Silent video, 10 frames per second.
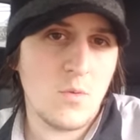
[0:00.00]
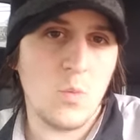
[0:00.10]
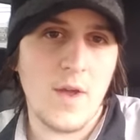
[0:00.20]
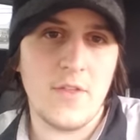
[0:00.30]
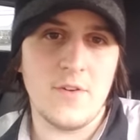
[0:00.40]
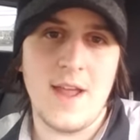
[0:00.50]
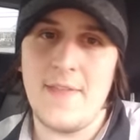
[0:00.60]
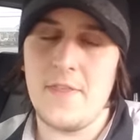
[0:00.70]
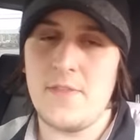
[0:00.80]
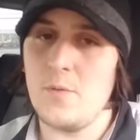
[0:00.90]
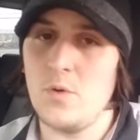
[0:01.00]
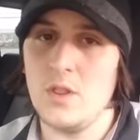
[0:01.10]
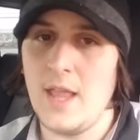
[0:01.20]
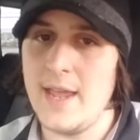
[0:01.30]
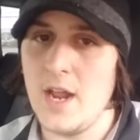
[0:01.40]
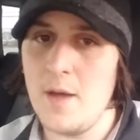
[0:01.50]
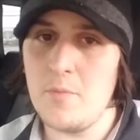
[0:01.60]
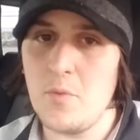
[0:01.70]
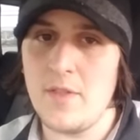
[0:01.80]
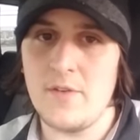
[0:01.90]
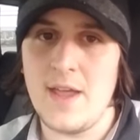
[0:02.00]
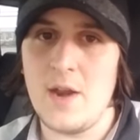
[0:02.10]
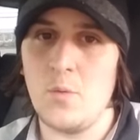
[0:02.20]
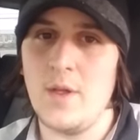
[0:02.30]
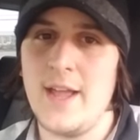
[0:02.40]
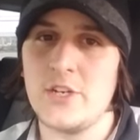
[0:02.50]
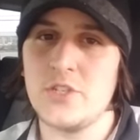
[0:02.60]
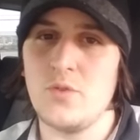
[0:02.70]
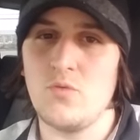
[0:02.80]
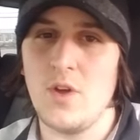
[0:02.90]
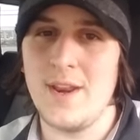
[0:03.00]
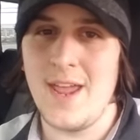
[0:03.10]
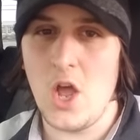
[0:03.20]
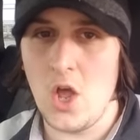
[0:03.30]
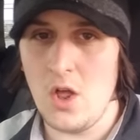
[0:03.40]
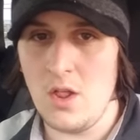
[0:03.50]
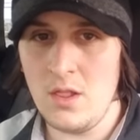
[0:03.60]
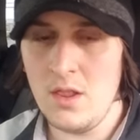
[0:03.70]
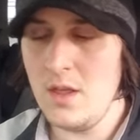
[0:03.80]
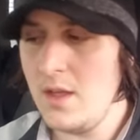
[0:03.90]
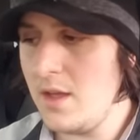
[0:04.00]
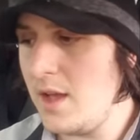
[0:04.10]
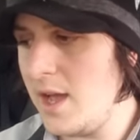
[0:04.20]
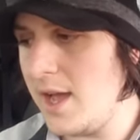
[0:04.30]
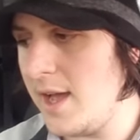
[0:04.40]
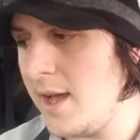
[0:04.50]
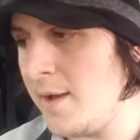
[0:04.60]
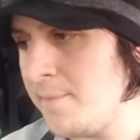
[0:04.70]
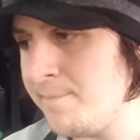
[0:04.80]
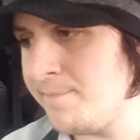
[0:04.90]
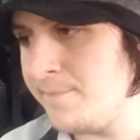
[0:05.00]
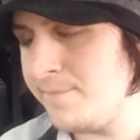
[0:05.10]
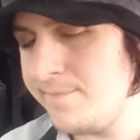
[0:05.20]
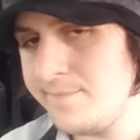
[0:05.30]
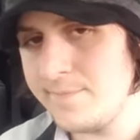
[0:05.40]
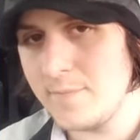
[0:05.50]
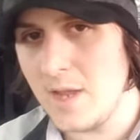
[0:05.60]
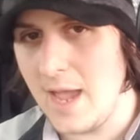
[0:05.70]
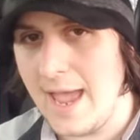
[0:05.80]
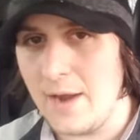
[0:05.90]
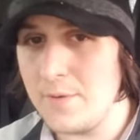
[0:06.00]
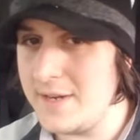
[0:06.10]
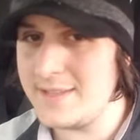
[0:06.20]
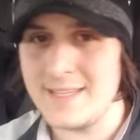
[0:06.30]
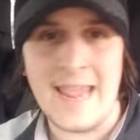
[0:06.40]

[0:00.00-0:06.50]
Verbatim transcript: whether or not the thing will light up, whether or not it will actually run at all. Um, I don't need it to